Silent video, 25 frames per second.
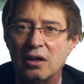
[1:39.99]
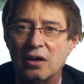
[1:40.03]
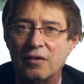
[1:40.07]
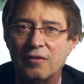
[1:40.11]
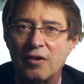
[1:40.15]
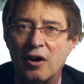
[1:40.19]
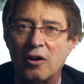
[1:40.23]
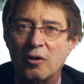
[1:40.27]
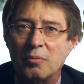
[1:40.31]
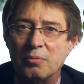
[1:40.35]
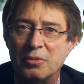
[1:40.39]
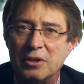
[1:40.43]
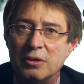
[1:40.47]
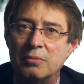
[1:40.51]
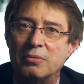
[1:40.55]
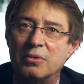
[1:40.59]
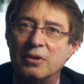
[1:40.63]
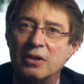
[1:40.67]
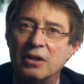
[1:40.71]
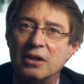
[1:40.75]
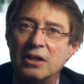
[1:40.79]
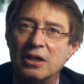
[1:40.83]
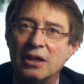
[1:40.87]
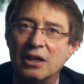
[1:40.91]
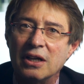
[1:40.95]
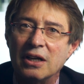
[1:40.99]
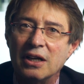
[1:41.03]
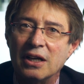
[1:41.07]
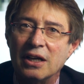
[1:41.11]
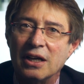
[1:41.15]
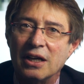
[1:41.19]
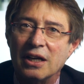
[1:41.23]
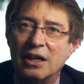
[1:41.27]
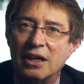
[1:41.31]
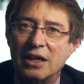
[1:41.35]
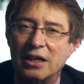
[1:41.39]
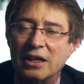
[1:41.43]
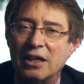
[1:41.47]
of our people
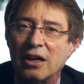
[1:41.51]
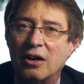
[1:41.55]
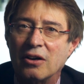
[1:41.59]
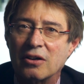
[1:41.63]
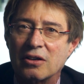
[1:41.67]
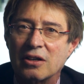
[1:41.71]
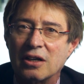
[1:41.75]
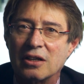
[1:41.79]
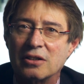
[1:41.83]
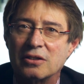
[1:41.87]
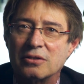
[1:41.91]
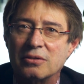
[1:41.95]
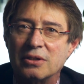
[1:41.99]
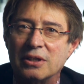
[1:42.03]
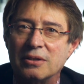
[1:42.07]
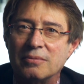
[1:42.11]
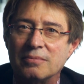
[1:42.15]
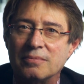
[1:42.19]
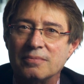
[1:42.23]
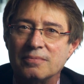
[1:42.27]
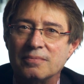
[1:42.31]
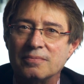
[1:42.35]
in our country.